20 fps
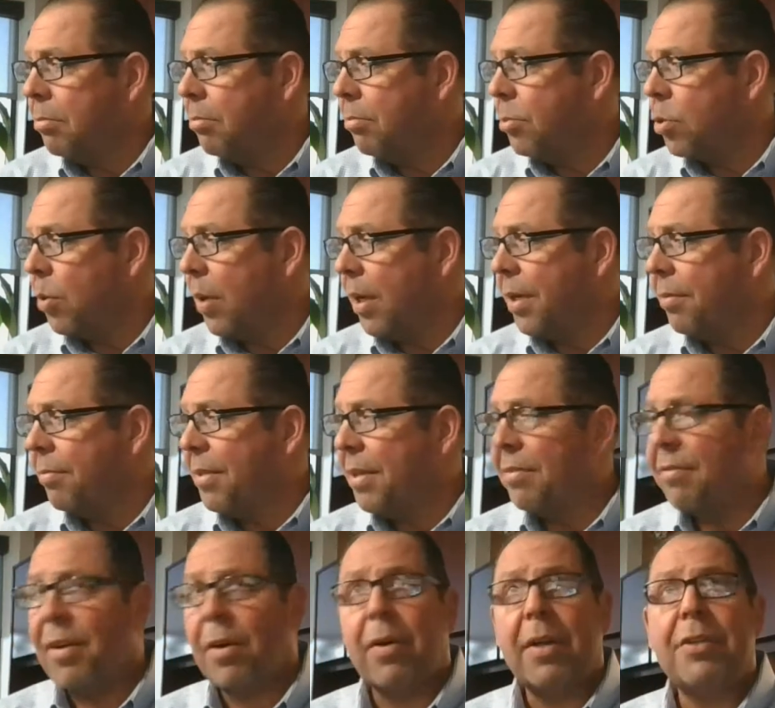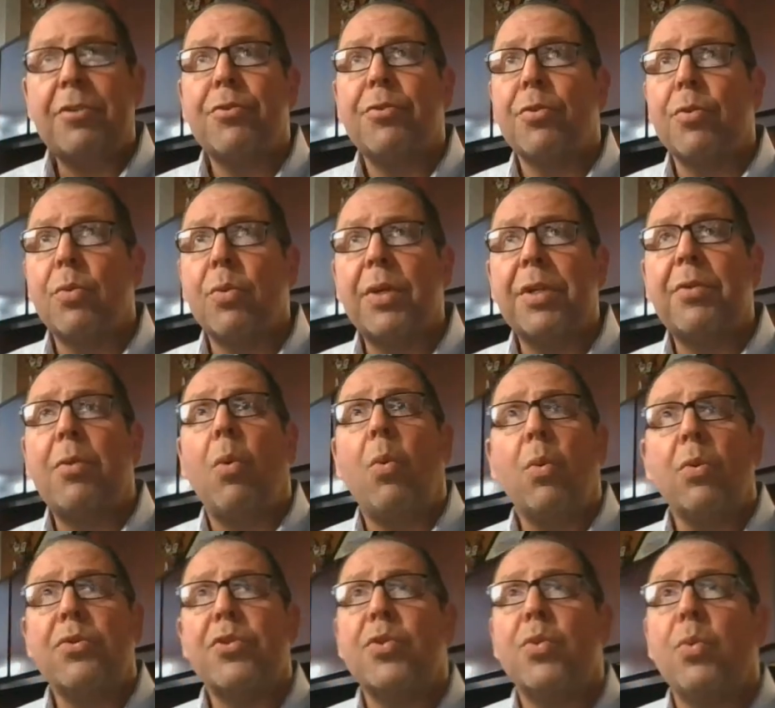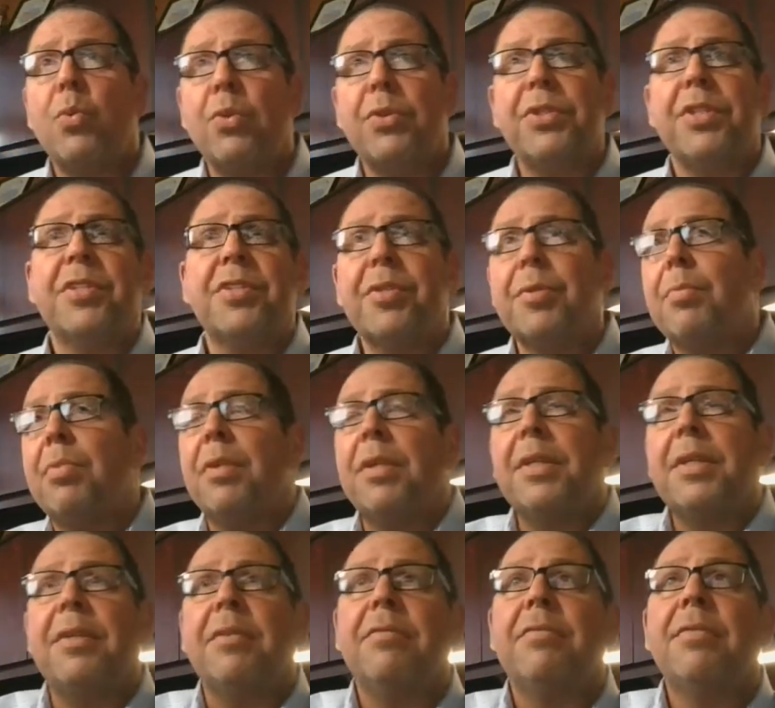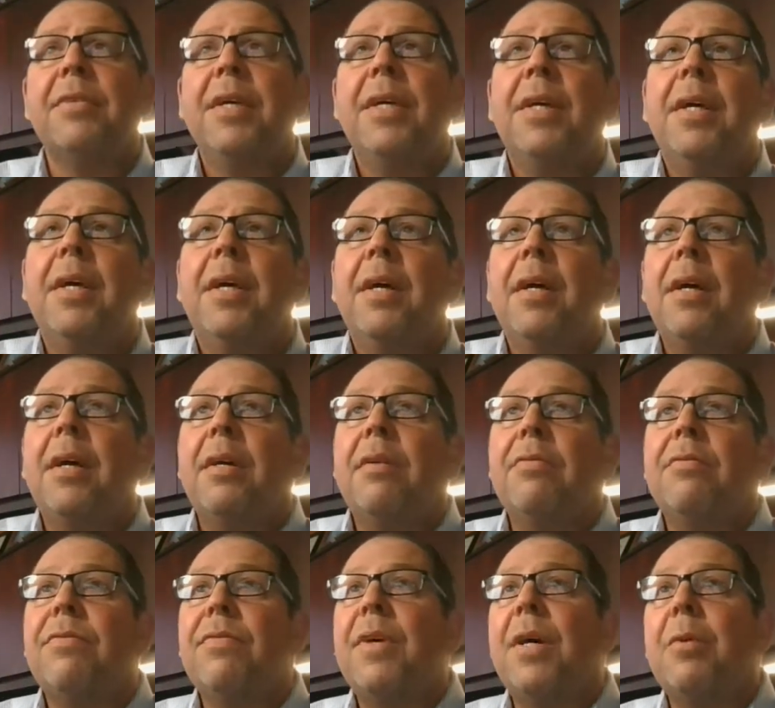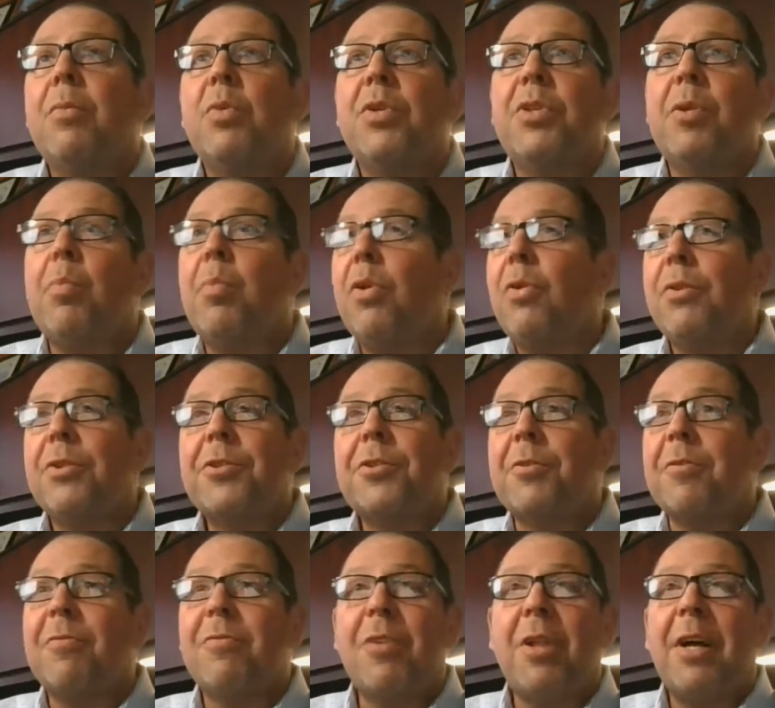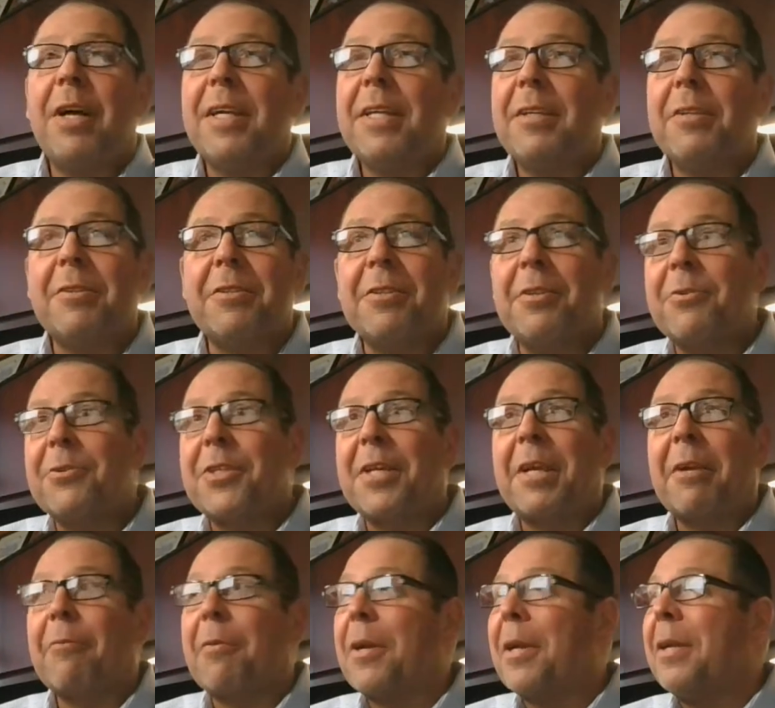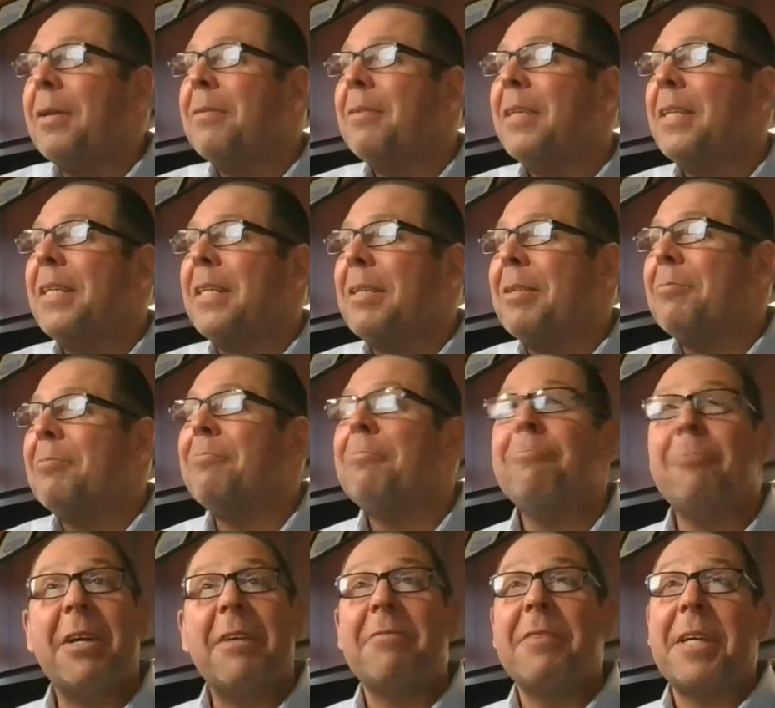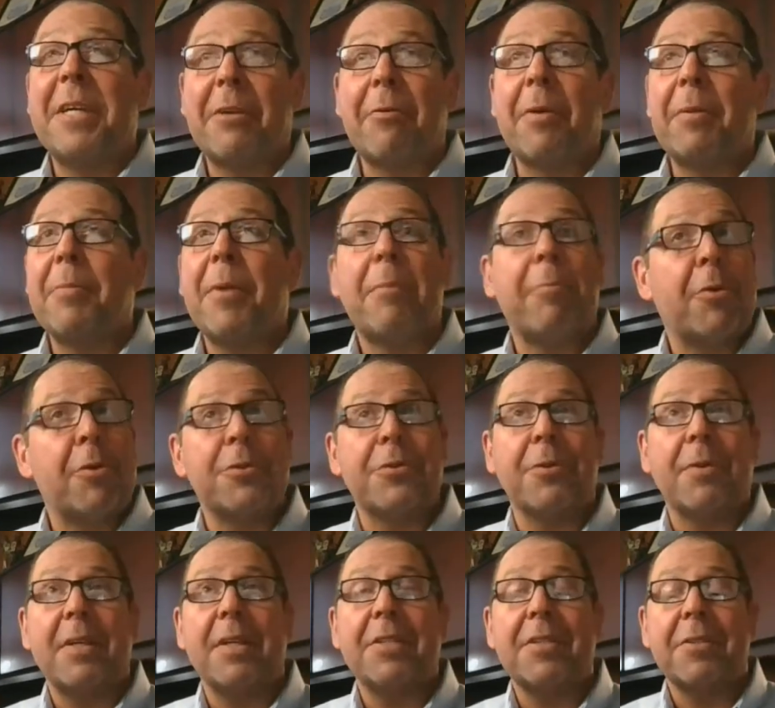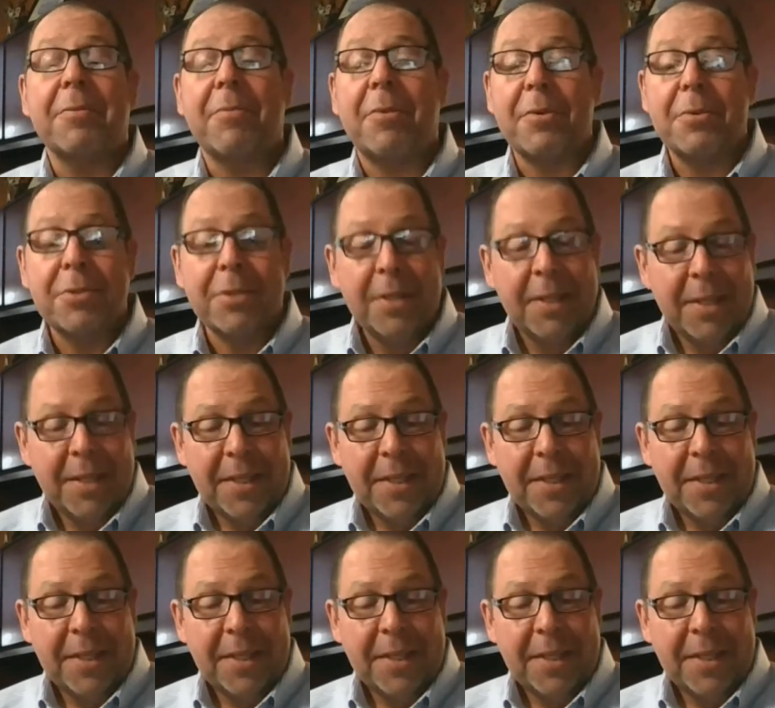try to be very true in old school discipline of when the bullets are flying and there's we have angry members or customers.